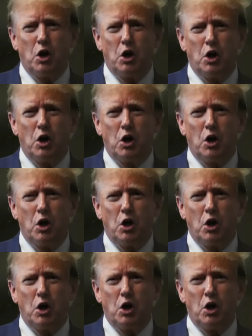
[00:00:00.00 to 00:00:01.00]

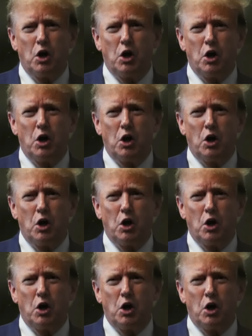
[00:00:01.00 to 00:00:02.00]

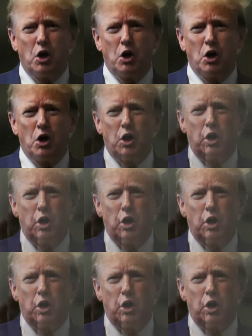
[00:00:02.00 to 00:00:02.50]
(not speaking)